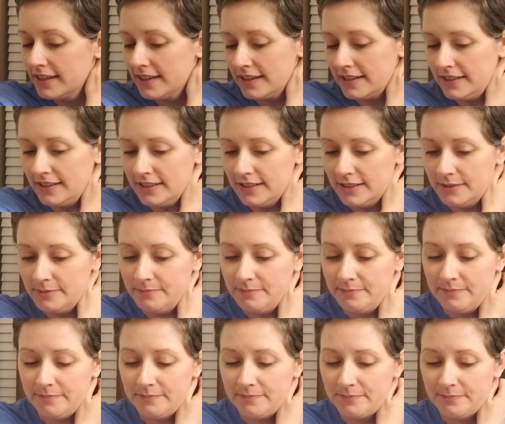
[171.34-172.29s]

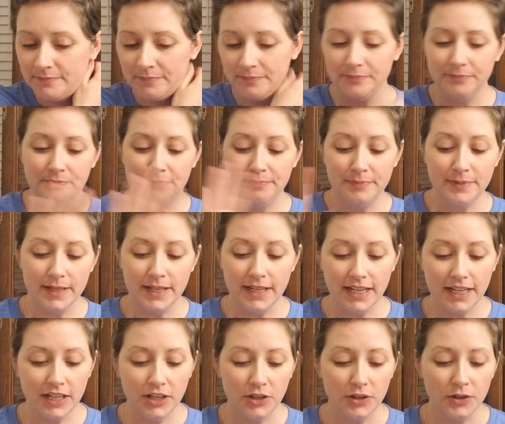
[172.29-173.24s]
But
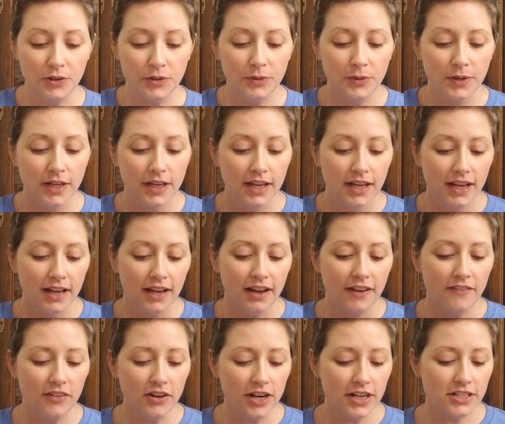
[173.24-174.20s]
anywho,
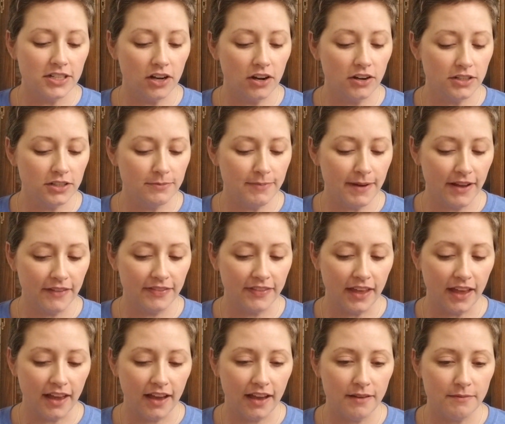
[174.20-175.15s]
I've already talked about
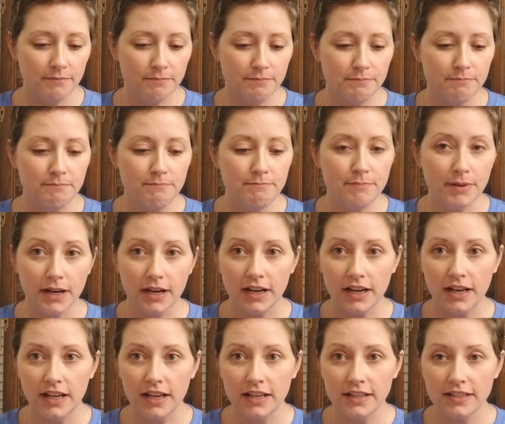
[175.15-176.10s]
that,
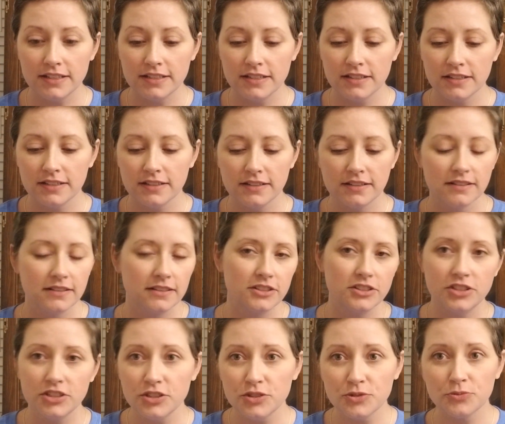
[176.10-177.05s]
but
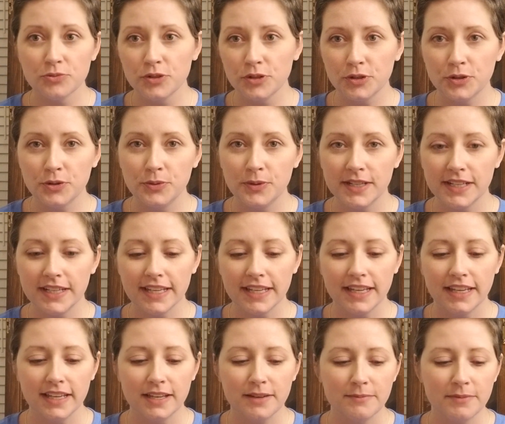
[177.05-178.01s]
just real quick
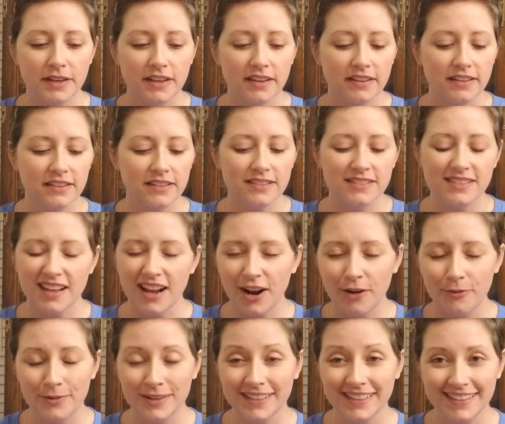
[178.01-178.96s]
again, because
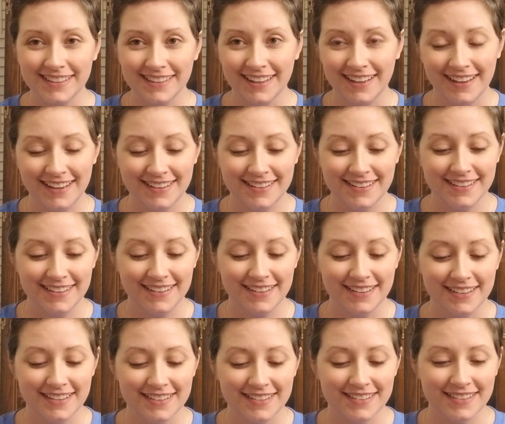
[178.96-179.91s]
I really liked
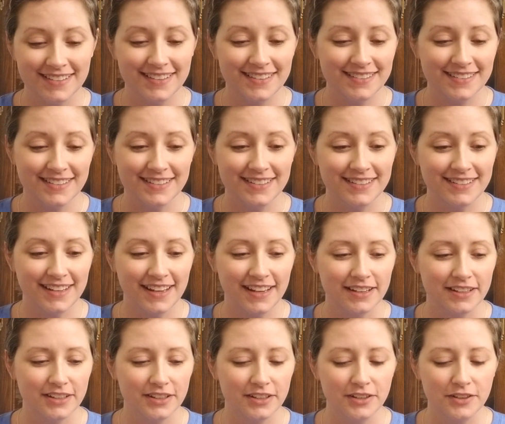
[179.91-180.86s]
this. It's a
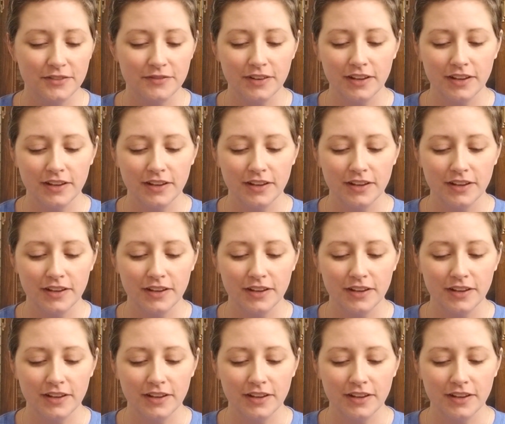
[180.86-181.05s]
detective.